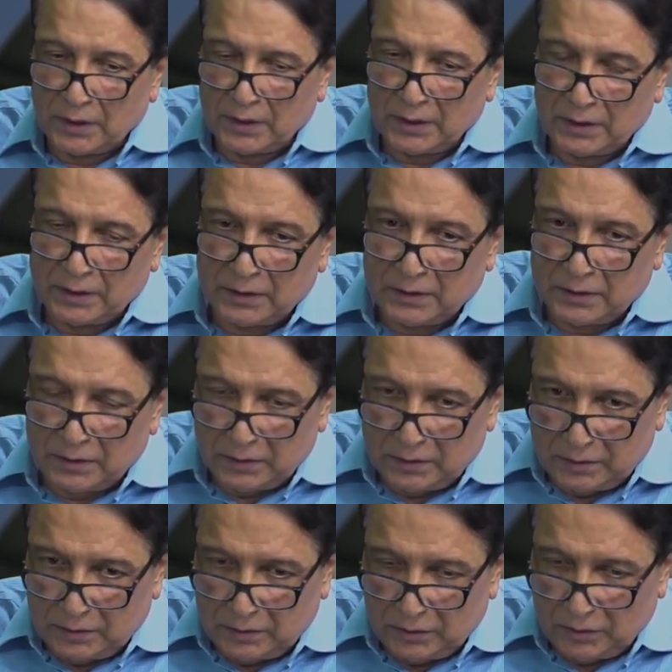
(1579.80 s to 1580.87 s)
a
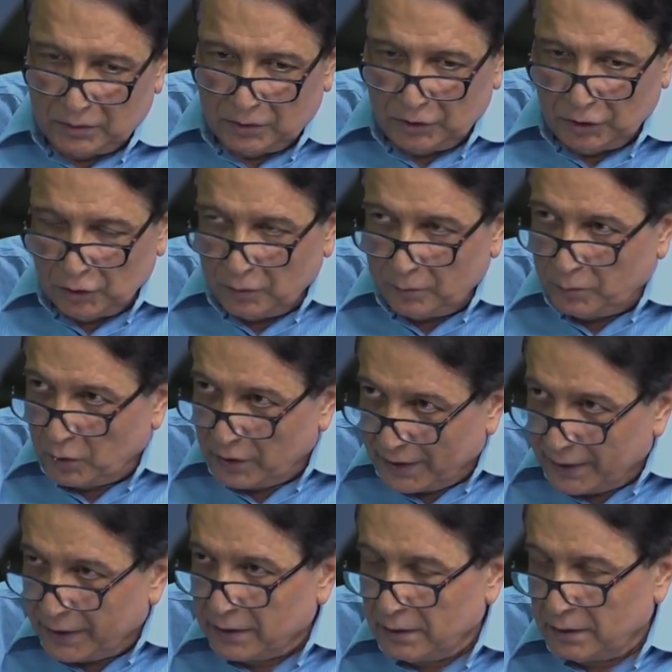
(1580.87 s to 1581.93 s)

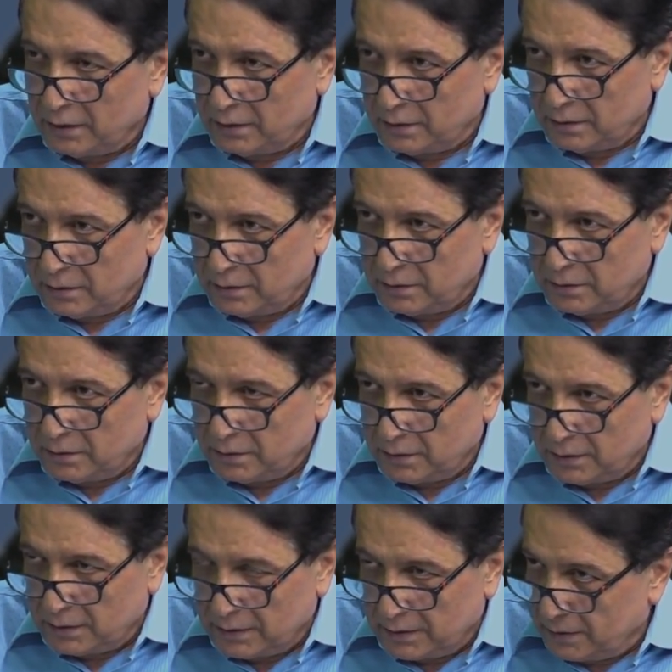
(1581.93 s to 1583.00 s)
geopolitical
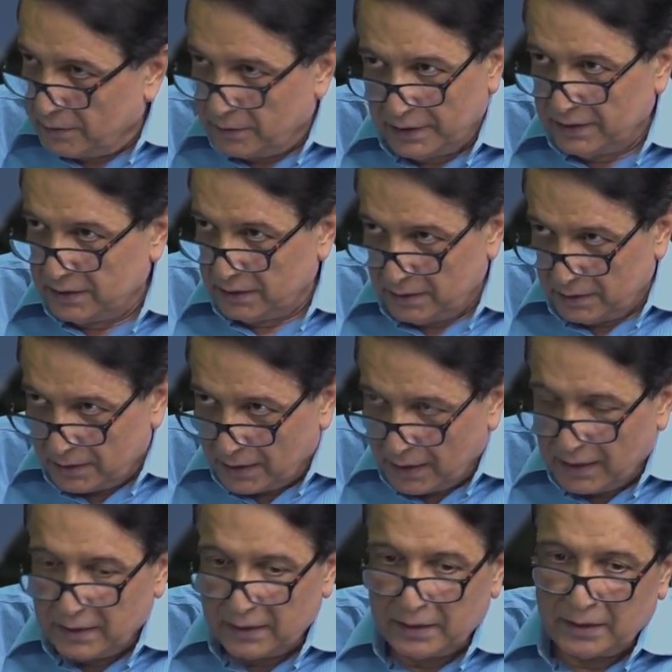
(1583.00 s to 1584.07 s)
reason
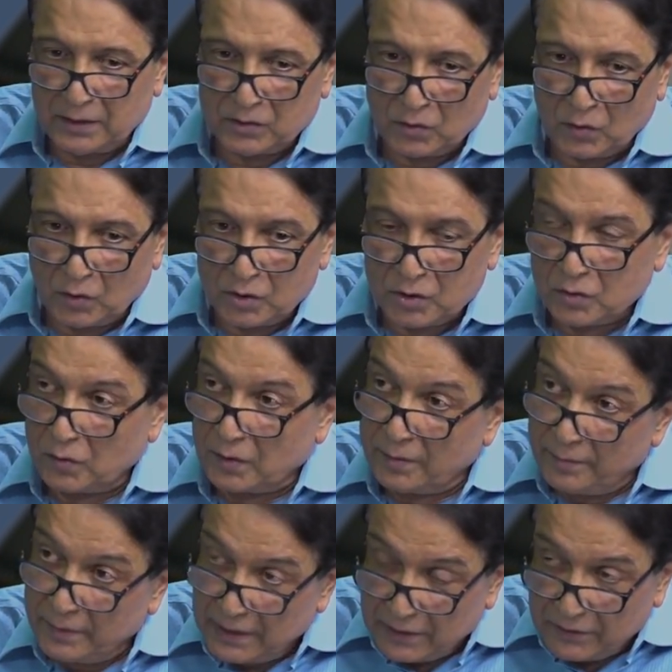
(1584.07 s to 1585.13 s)
and there is also a
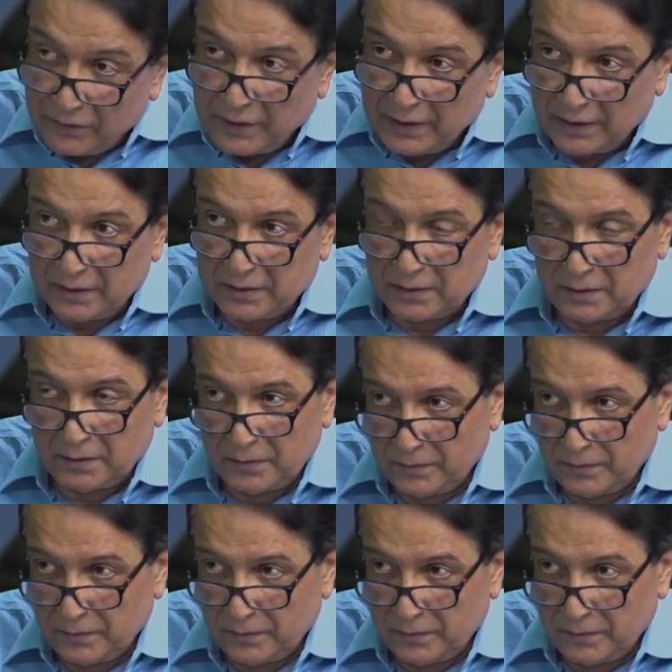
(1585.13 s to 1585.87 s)
military reason.